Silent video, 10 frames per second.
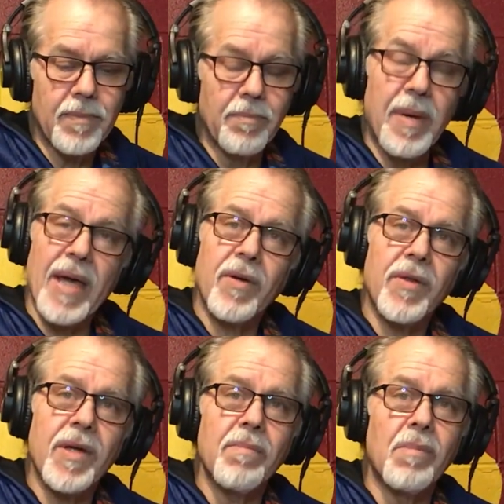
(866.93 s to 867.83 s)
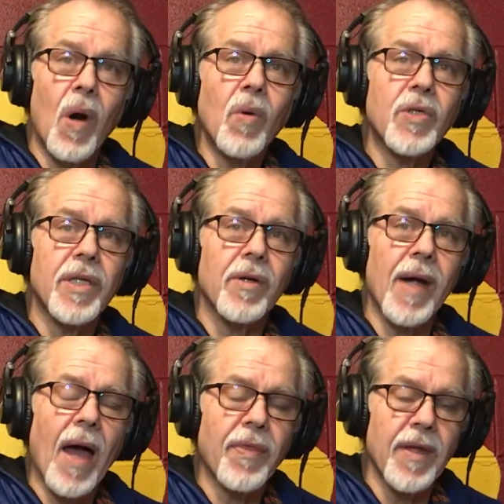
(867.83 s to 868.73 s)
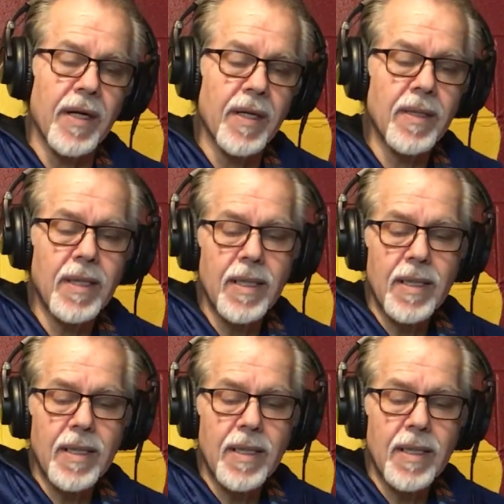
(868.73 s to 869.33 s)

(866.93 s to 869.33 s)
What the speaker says: better than most that are out there,